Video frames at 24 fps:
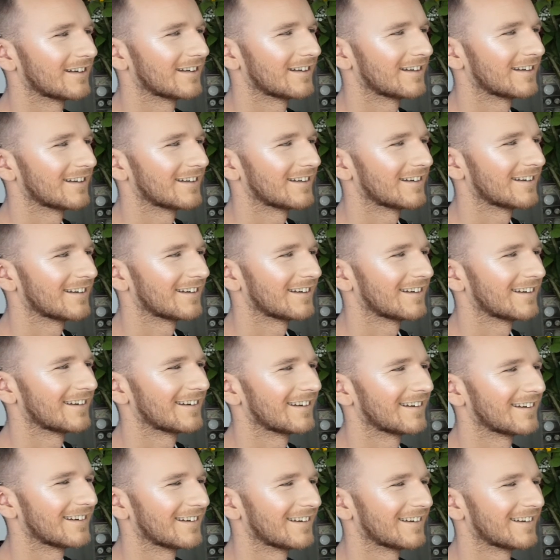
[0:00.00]

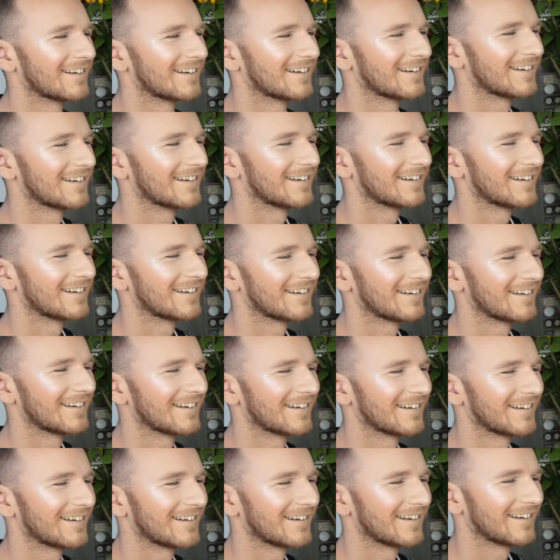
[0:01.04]

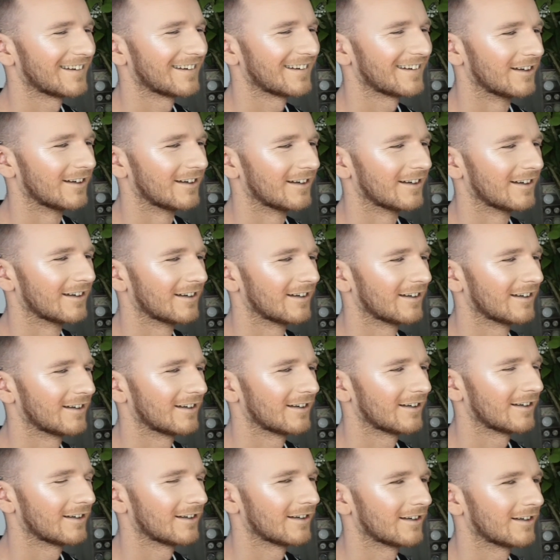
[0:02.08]

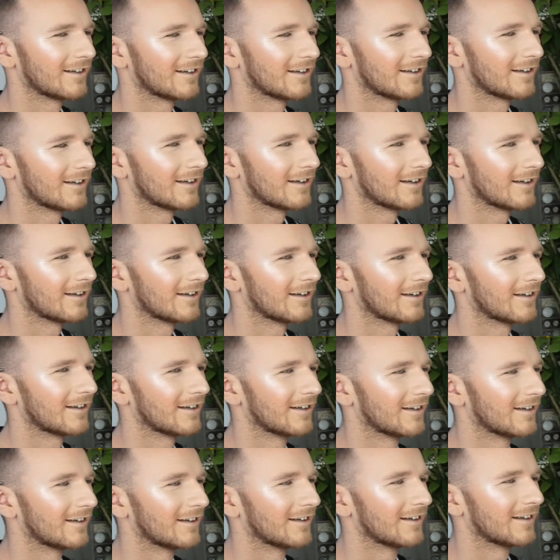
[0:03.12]

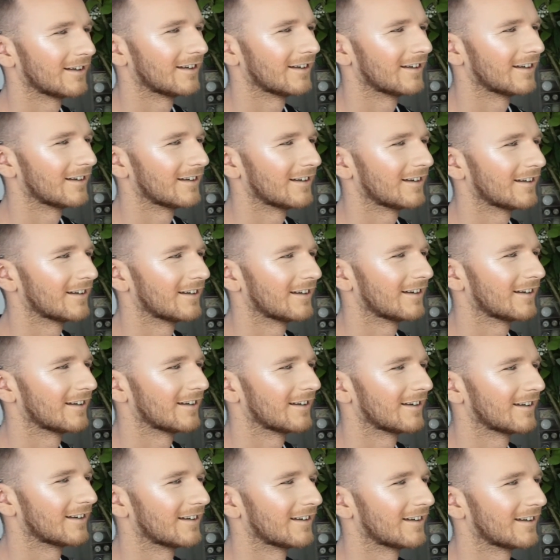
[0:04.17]

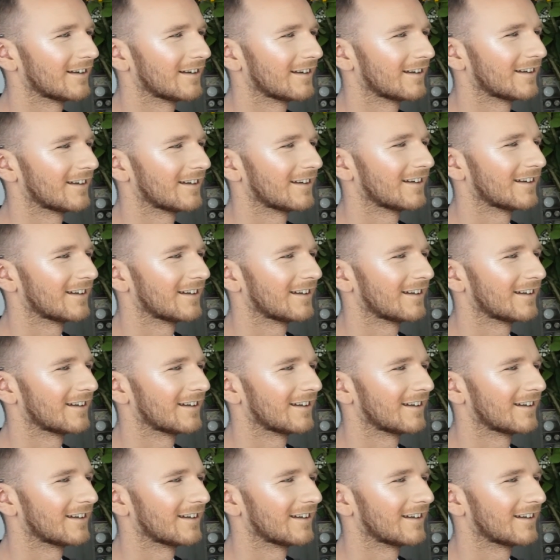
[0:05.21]
(not speaking)